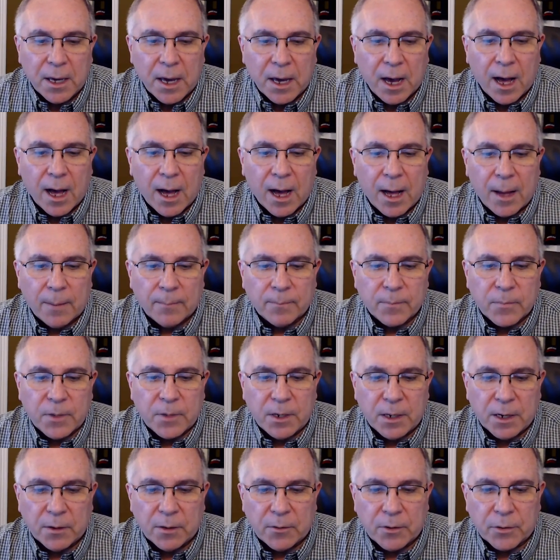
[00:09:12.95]
The
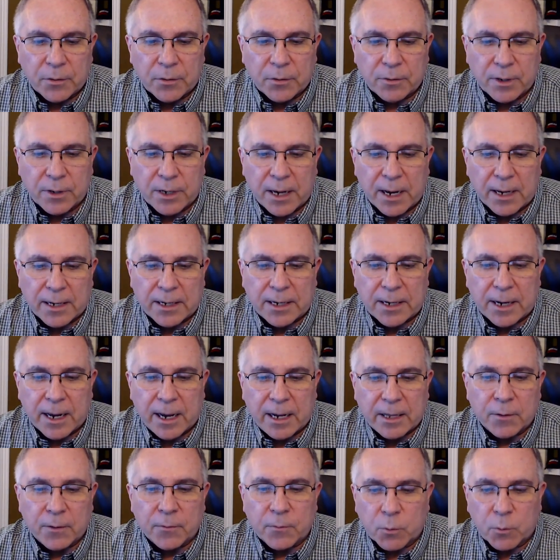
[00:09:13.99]
$399,
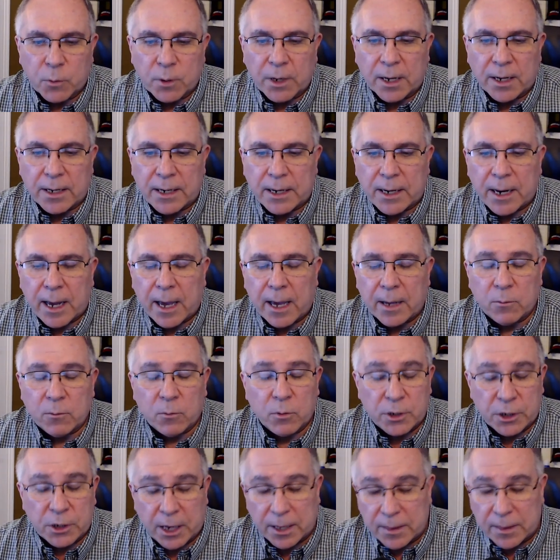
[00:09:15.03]
the $499,
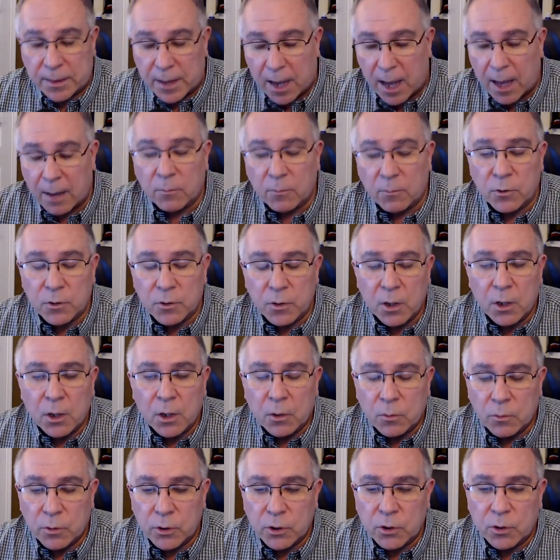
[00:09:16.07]
which I thought
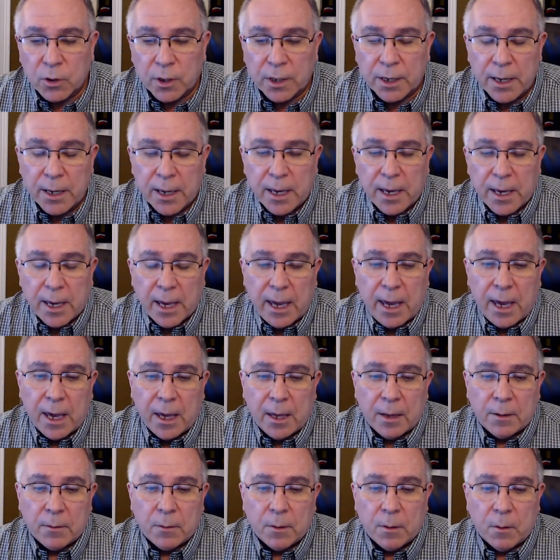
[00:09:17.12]
was good.
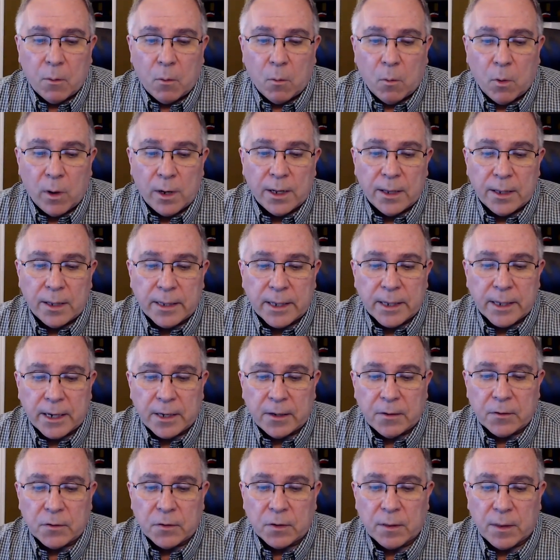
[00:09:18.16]
And one of the
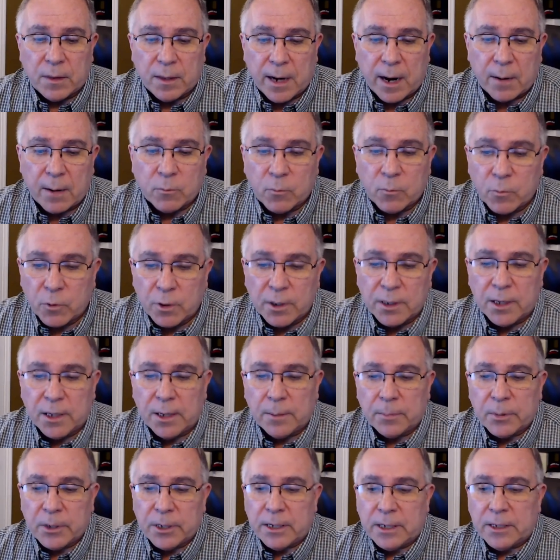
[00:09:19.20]
things that I'm really
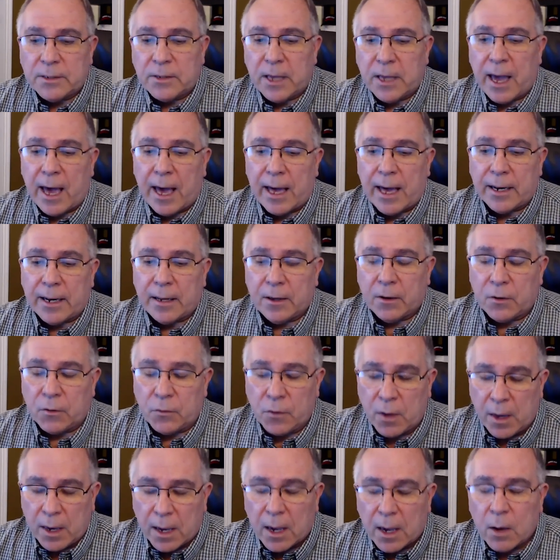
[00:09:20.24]
pleased at is,
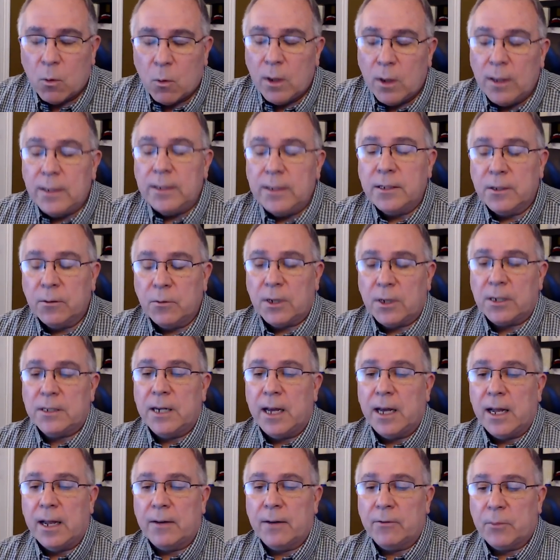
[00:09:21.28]
and one of the things I want to
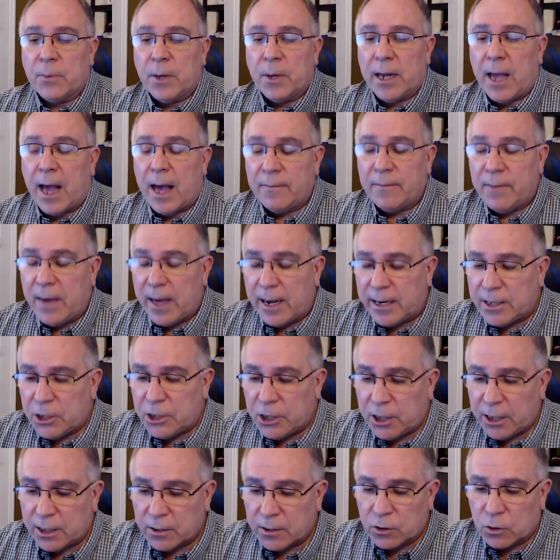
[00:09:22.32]
tell everybody, I've had a
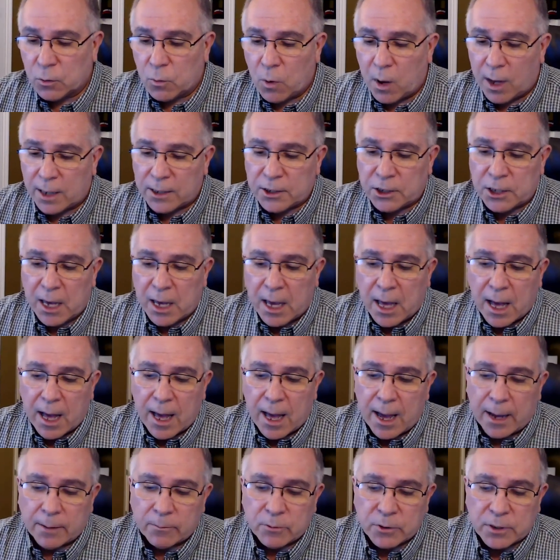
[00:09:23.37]
chance to watch.
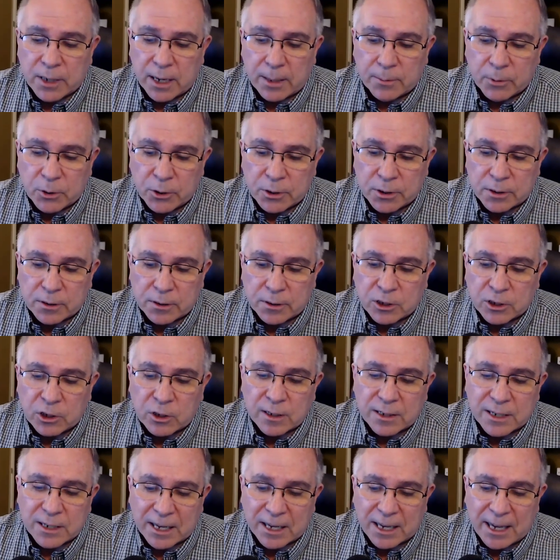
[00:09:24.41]
I was able
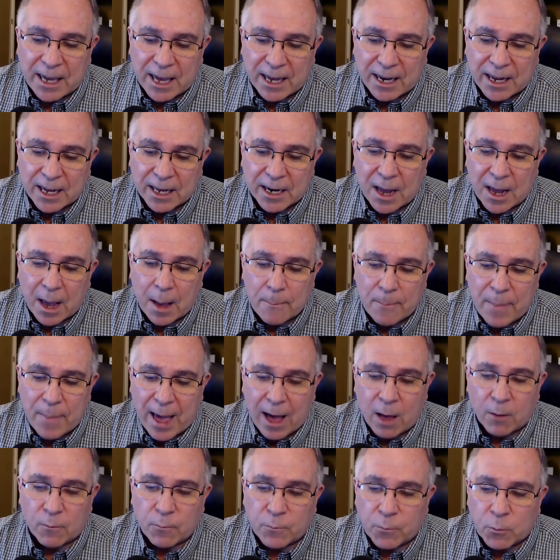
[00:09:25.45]
to get in
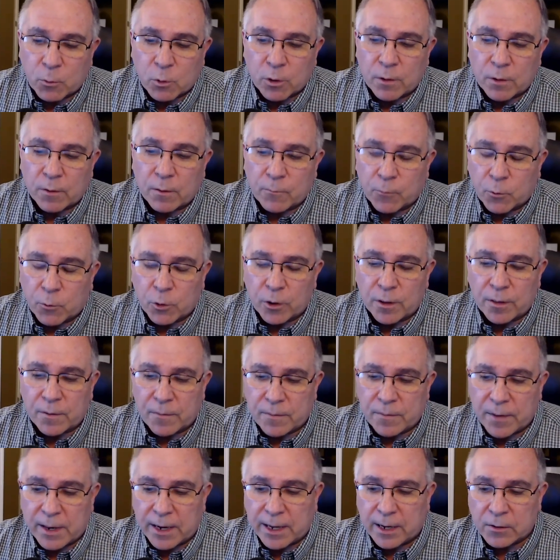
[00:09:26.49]
about four of the
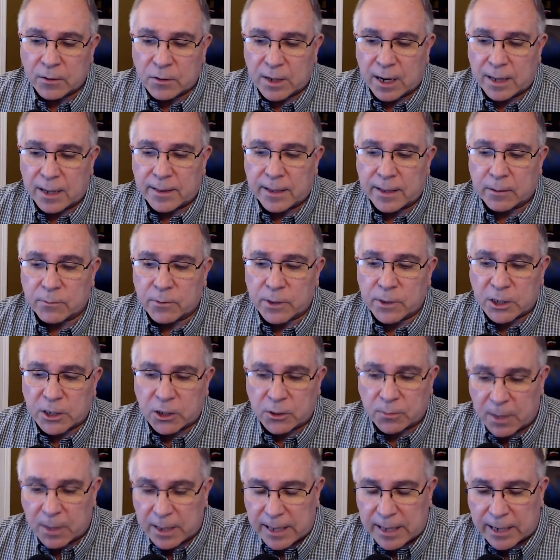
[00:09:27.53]
videos out there. Rick
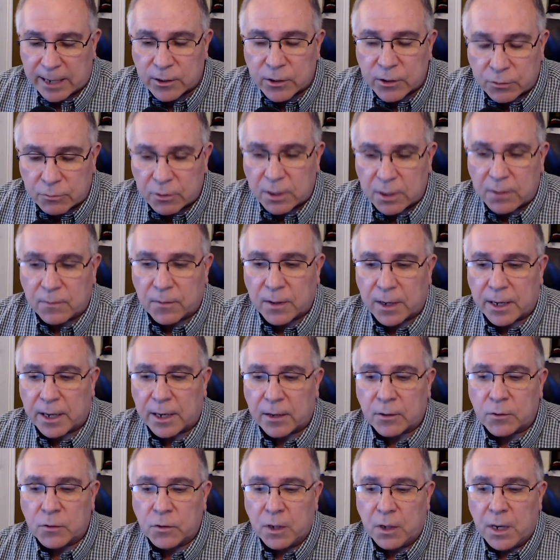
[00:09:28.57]
Smith has 3
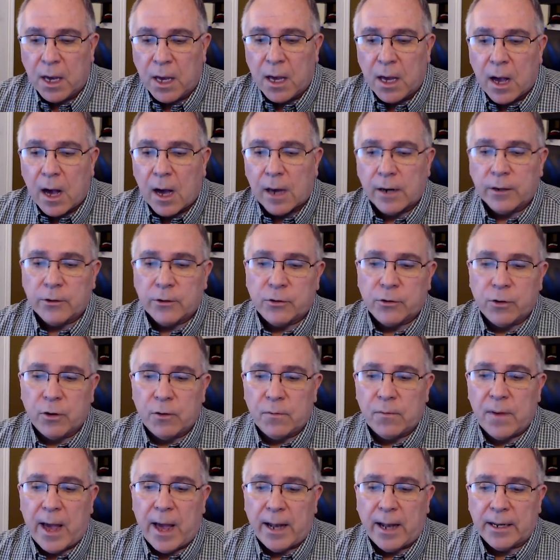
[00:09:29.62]
videos out on Drone
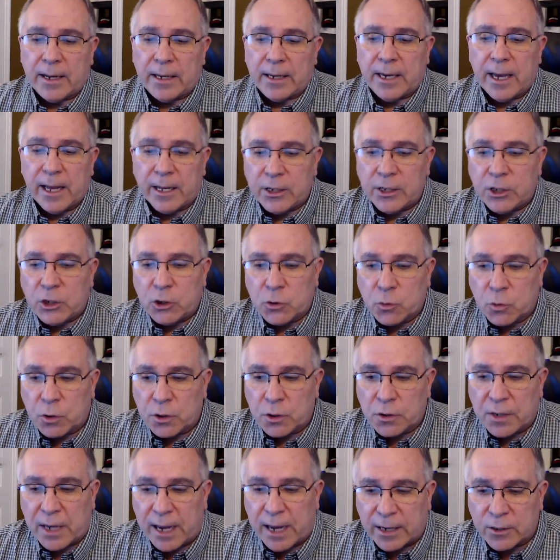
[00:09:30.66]
Valley. Kelly
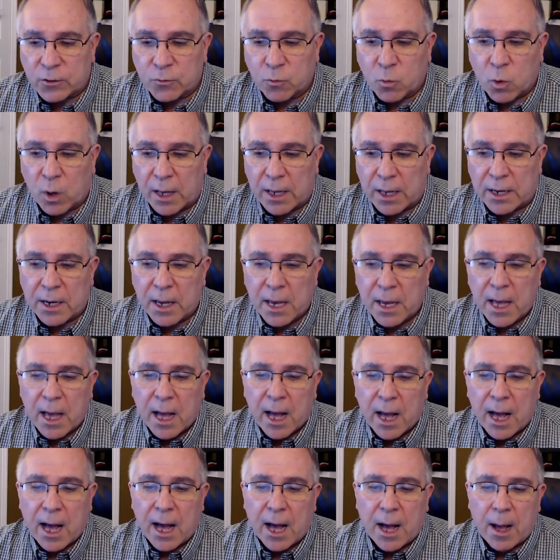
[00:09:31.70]
Shores has one.
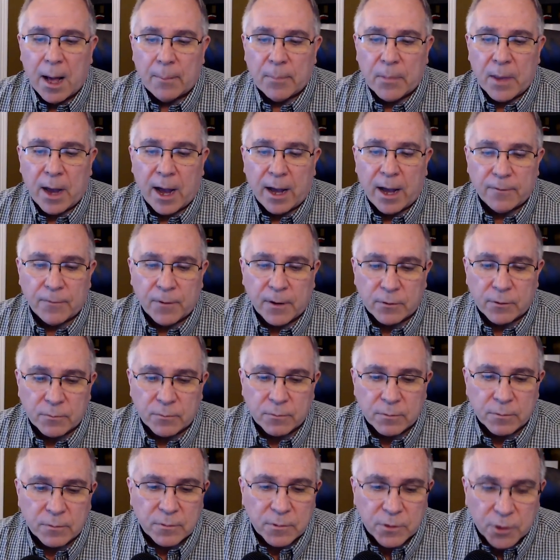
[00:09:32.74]

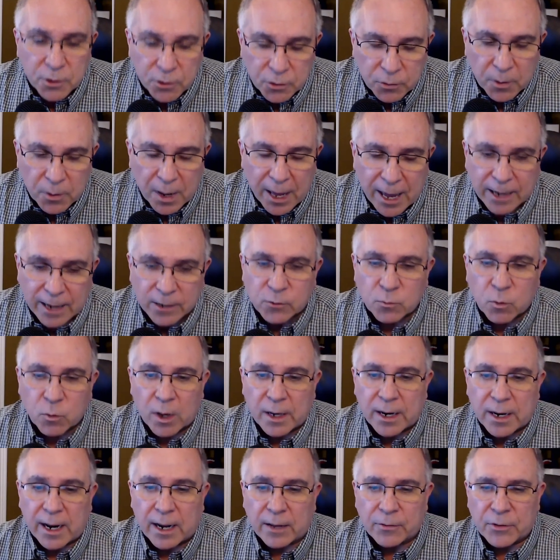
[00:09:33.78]
iPhone Do has
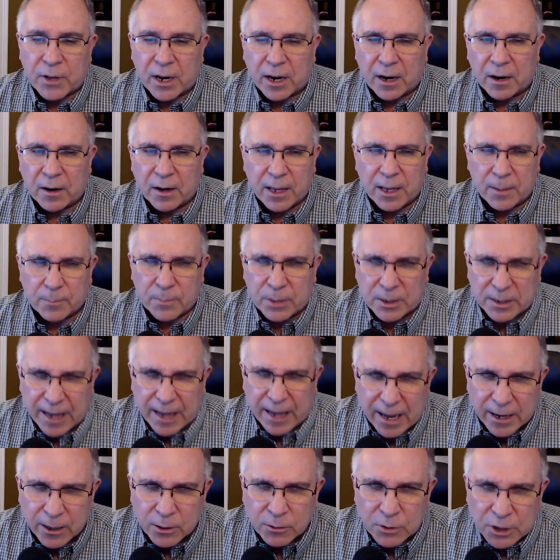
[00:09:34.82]
one out there, and
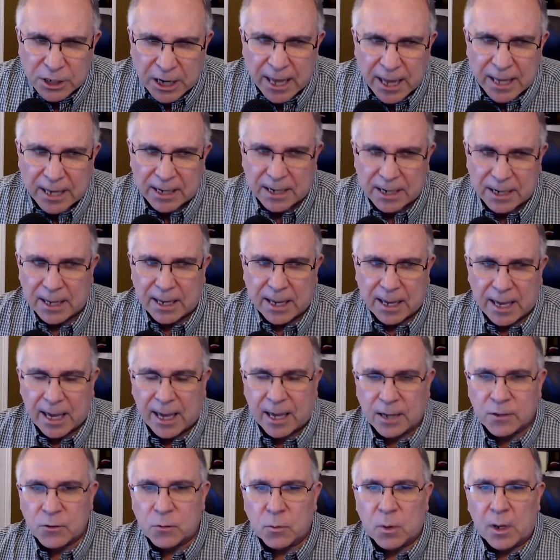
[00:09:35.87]
Potato Jet
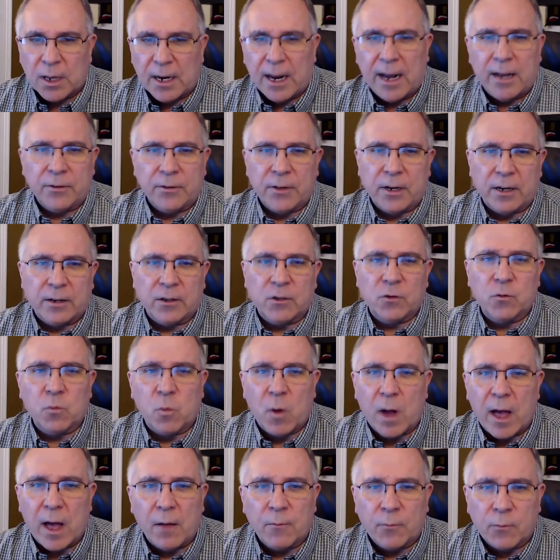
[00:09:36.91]
has one out there as
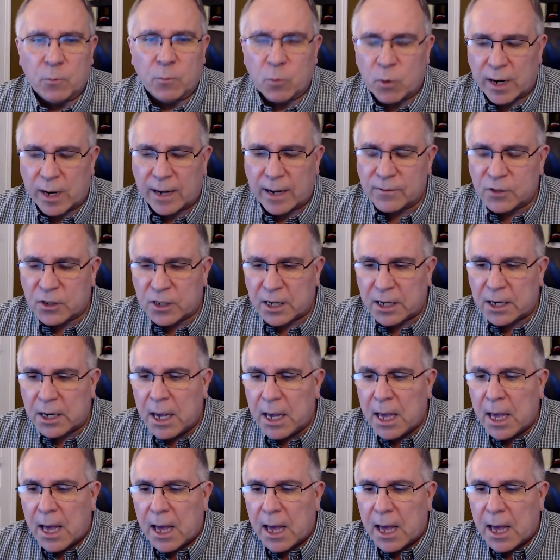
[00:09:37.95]
well, from what I've seen.